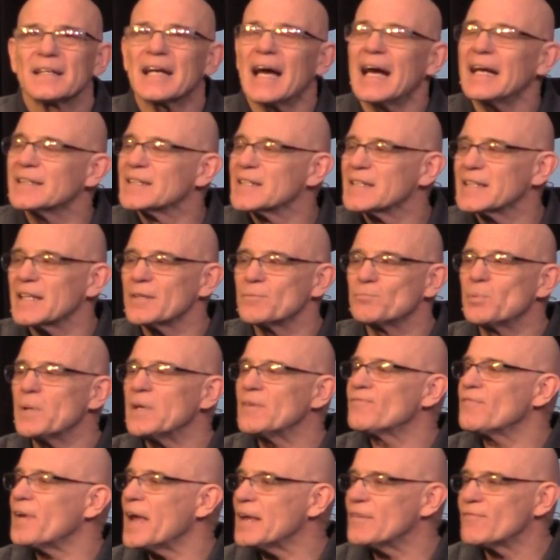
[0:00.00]
God said,
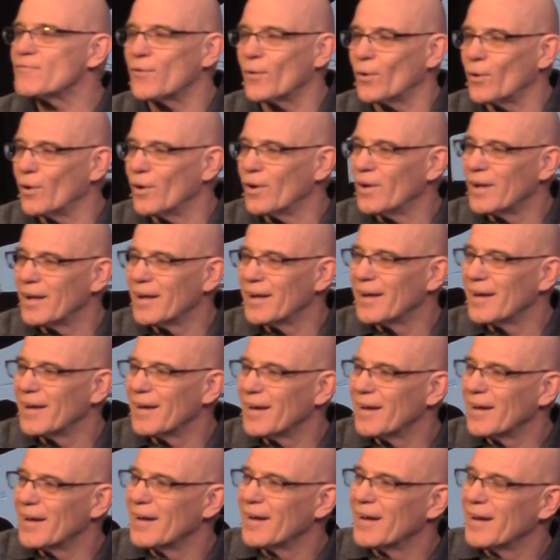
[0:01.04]
Be faithful
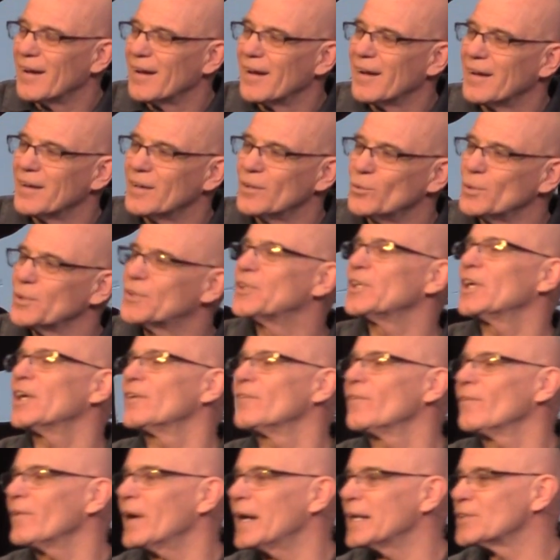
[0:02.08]
with the
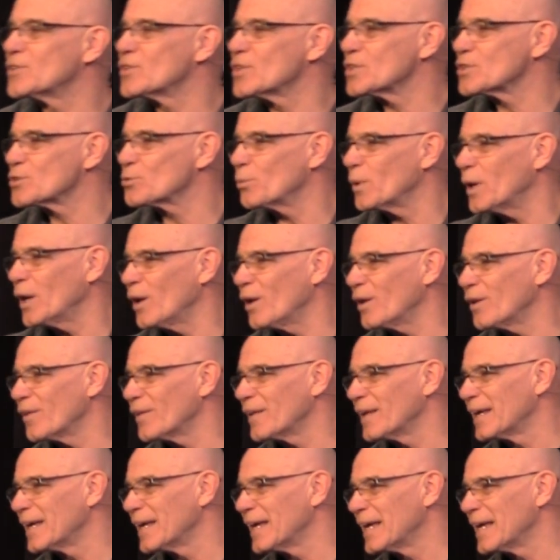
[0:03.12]
unrighteous wealth,
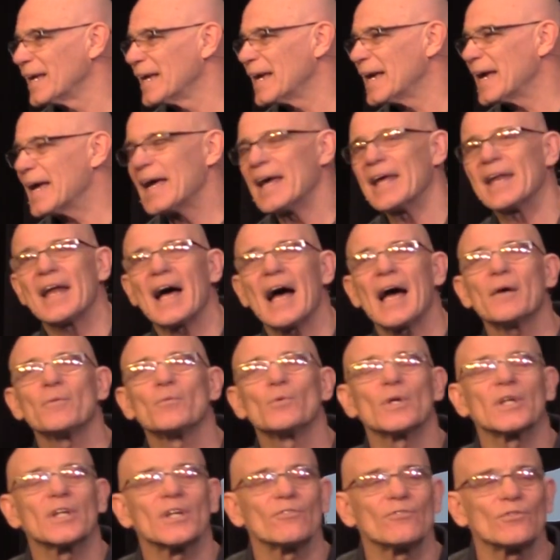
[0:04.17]
and I
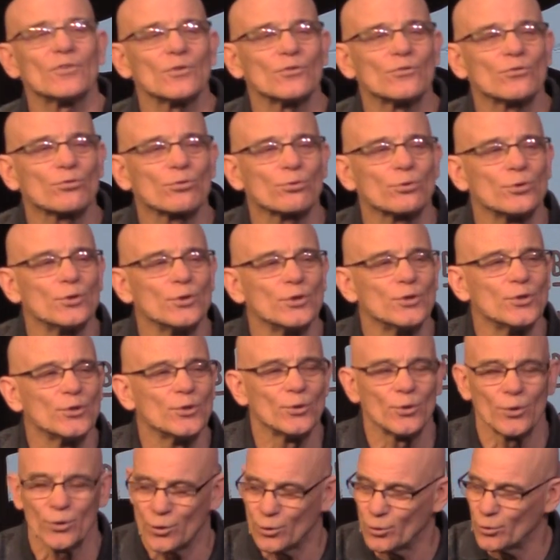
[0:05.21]
will give you
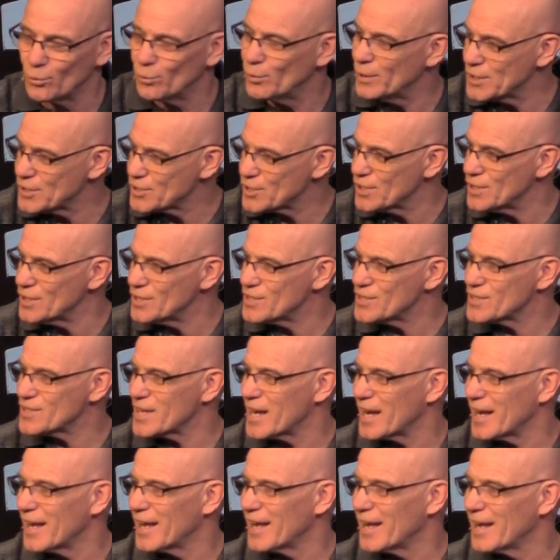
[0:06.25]
true
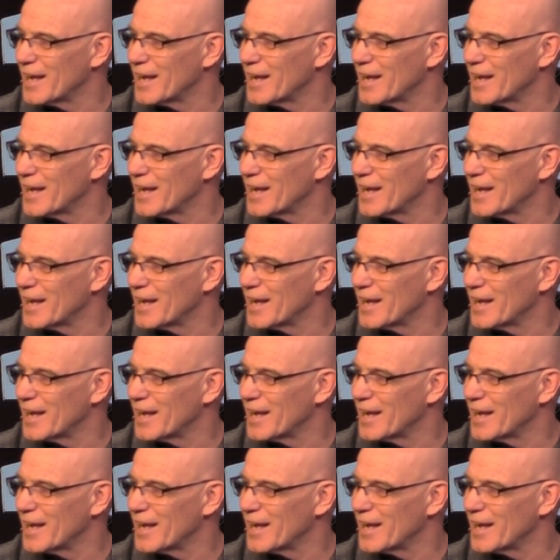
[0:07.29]
riches.